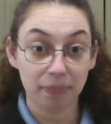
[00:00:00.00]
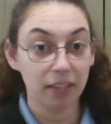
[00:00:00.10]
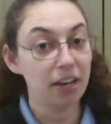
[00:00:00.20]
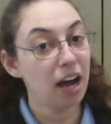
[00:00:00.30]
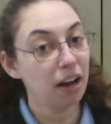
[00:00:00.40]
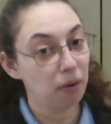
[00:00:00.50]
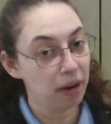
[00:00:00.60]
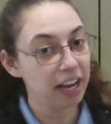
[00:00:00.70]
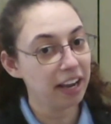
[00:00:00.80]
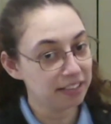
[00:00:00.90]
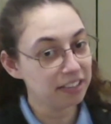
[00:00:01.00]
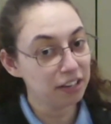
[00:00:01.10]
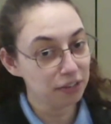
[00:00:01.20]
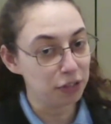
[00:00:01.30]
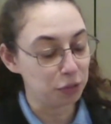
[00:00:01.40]
Not Hawaii as an
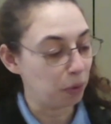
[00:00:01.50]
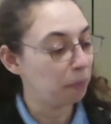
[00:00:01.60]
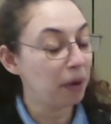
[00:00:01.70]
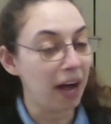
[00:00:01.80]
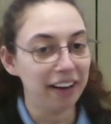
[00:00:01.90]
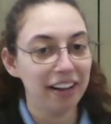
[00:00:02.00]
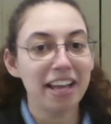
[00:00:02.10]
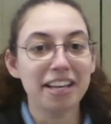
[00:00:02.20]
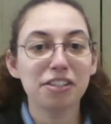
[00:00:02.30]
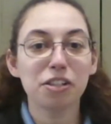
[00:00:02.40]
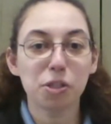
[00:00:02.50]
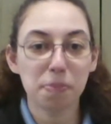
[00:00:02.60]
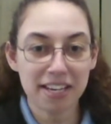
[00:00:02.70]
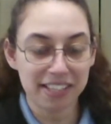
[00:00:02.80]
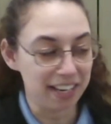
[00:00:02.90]
individual, but his
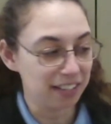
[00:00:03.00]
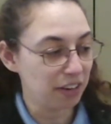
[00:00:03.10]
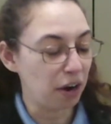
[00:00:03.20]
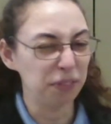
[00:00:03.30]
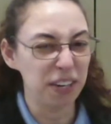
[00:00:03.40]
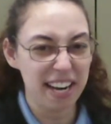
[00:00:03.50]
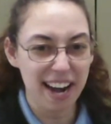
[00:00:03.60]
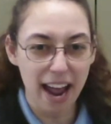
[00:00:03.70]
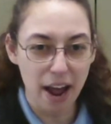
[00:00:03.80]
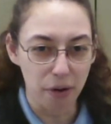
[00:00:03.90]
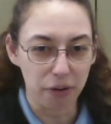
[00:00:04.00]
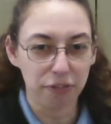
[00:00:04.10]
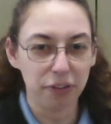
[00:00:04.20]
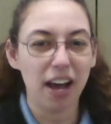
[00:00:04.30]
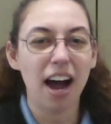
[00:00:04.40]
species are renowned
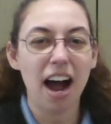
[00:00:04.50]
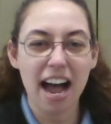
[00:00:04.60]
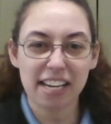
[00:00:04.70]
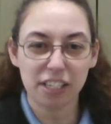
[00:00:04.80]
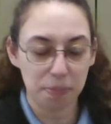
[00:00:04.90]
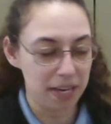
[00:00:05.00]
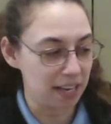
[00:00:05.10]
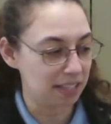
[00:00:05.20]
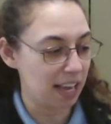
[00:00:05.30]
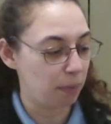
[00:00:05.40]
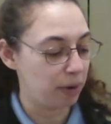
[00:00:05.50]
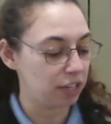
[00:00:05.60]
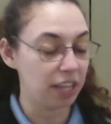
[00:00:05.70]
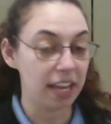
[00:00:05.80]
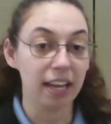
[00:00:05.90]
for the high speeds at
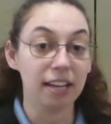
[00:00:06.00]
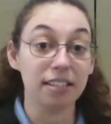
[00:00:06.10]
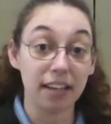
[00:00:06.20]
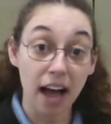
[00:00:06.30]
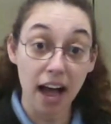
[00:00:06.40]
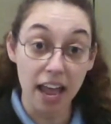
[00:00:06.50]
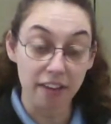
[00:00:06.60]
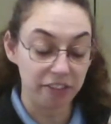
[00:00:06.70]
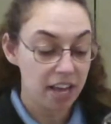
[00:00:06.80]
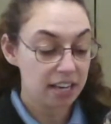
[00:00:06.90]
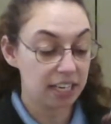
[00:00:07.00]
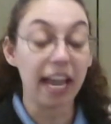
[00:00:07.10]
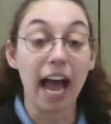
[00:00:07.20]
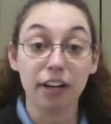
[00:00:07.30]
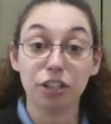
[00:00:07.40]
which they can dive to
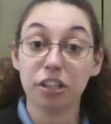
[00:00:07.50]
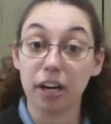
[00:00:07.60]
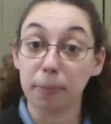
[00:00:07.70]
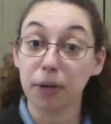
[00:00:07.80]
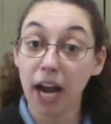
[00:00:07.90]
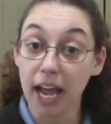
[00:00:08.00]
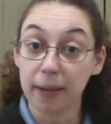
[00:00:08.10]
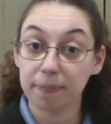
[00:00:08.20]
catch their prey.